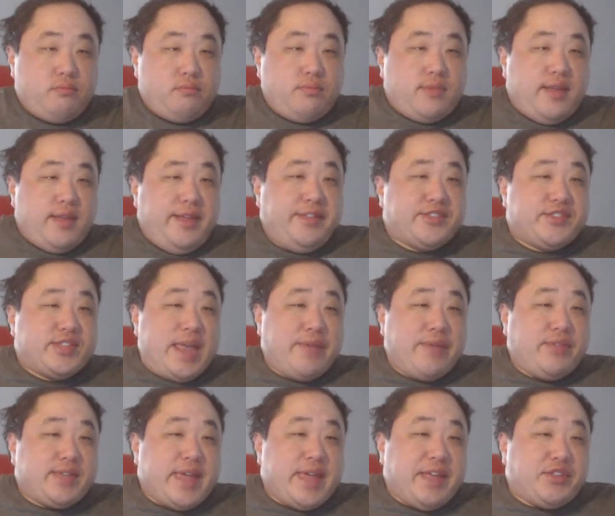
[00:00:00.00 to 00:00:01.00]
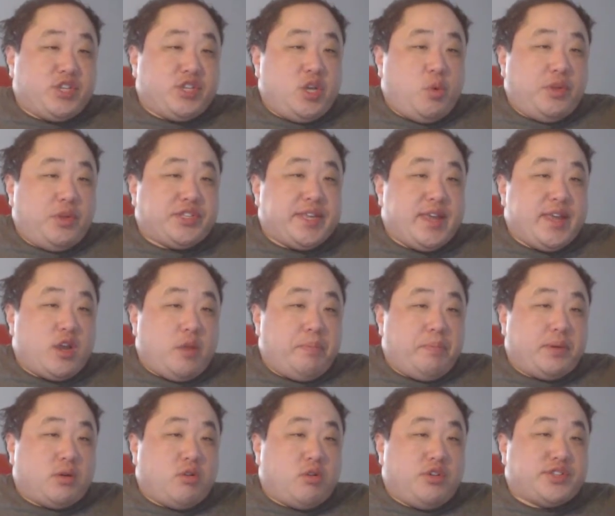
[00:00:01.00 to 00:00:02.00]
And State of Decay 2 is here
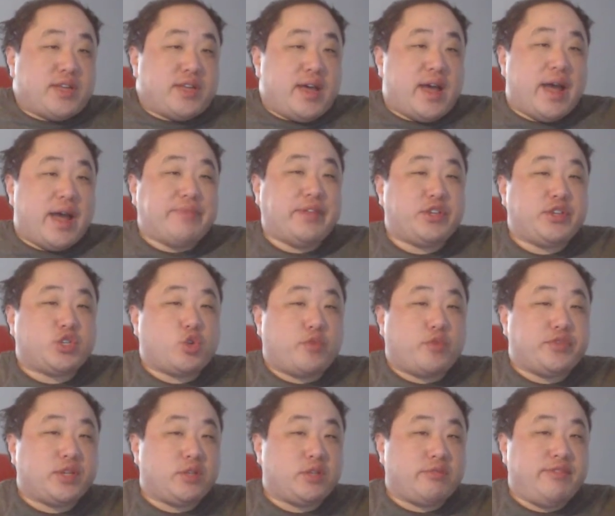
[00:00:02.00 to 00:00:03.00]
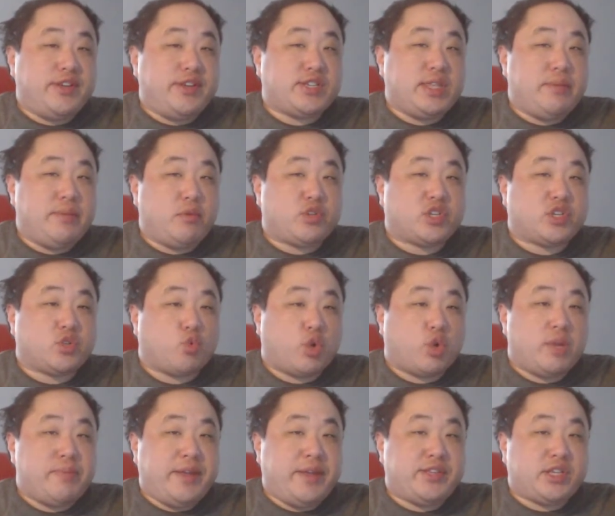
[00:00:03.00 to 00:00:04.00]
because I'm not sure if they're going to release any more
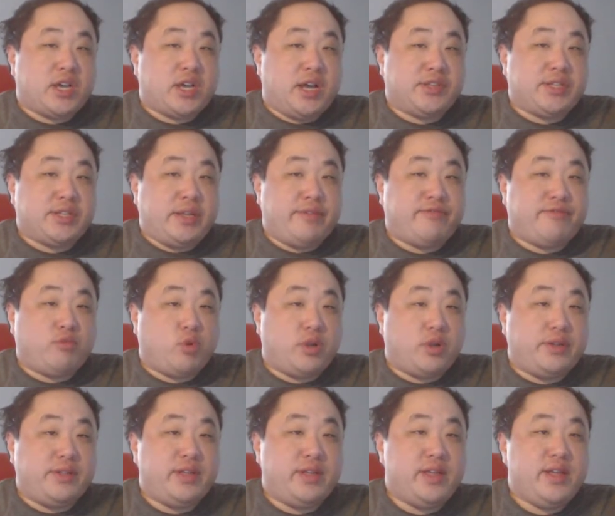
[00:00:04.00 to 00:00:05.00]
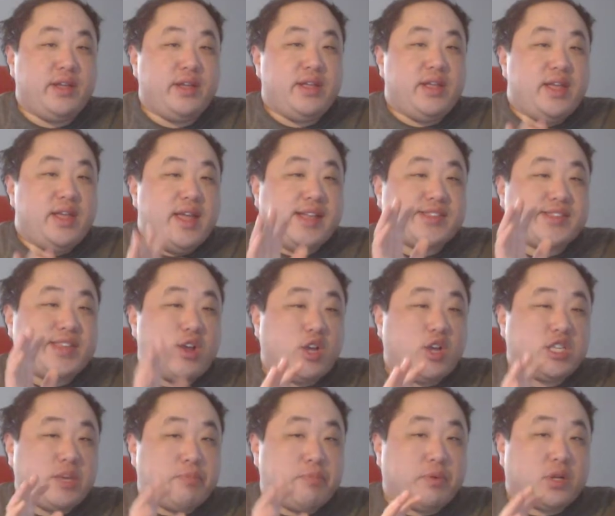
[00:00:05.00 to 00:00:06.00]
story-based content for it. It's there
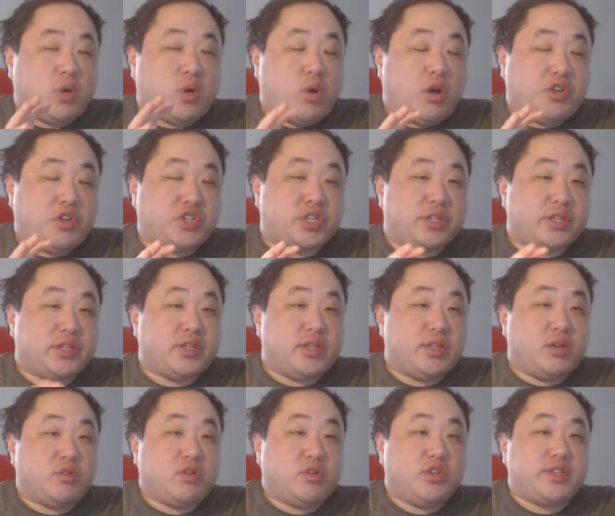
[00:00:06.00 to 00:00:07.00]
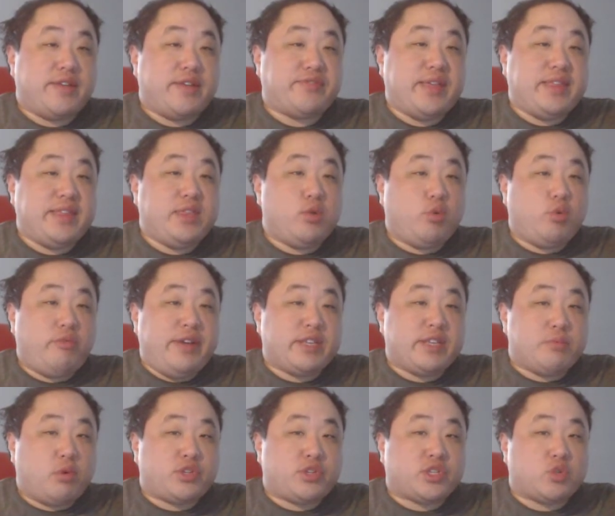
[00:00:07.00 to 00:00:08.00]
as a precaution, you know, because if they do release
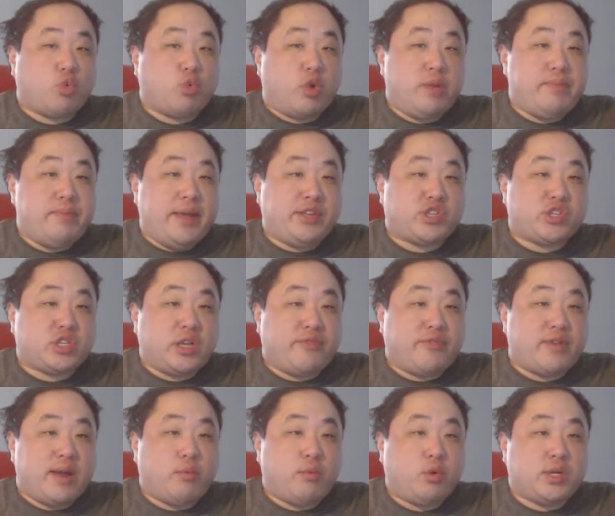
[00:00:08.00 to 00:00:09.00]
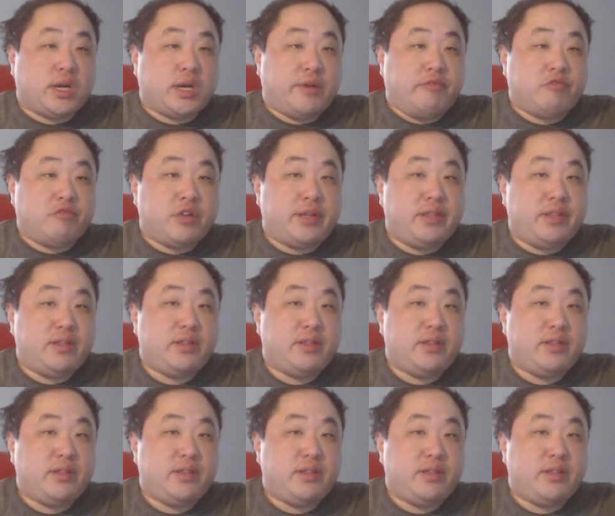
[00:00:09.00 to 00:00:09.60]
more story-based stuff, I will cover it.